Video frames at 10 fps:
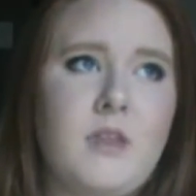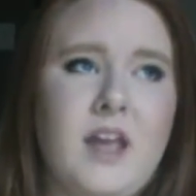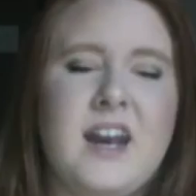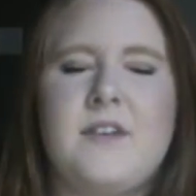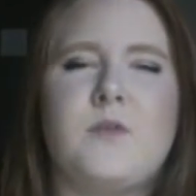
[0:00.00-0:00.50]

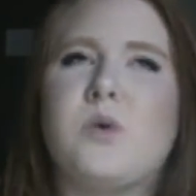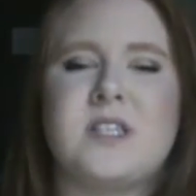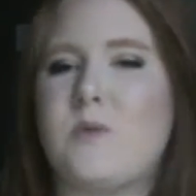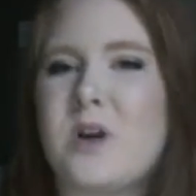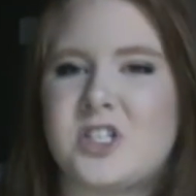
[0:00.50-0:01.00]
And of
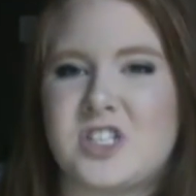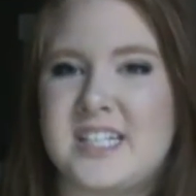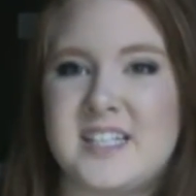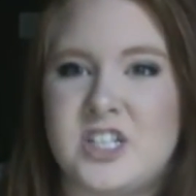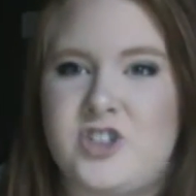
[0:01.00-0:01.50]
course I watched
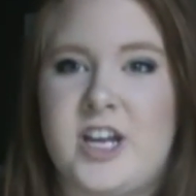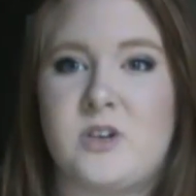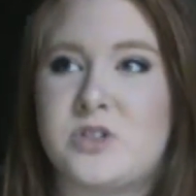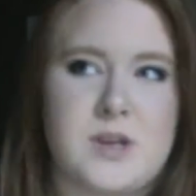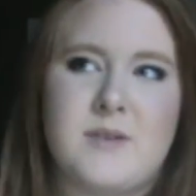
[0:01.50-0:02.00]
Disney
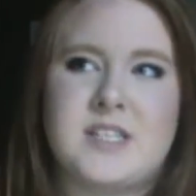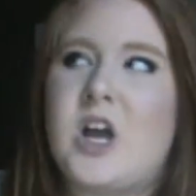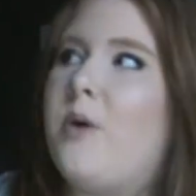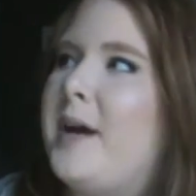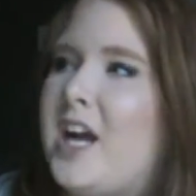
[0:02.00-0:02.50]
Channel, so I was like,
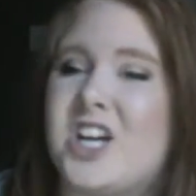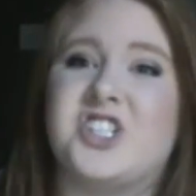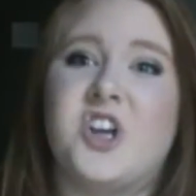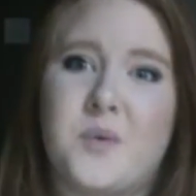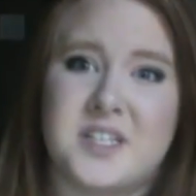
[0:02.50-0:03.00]
oh my
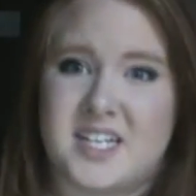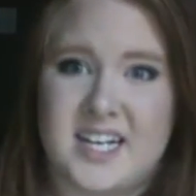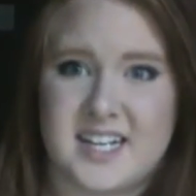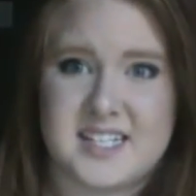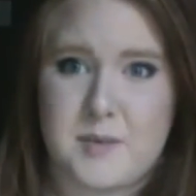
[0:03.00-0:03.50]
gosh, no one's gonna
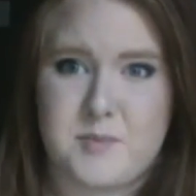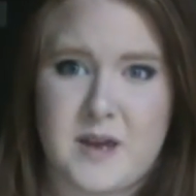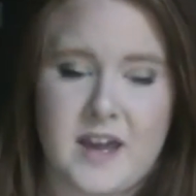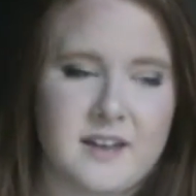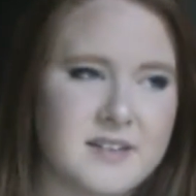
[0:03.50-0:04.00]
accept
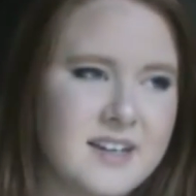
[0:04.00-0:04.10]
me.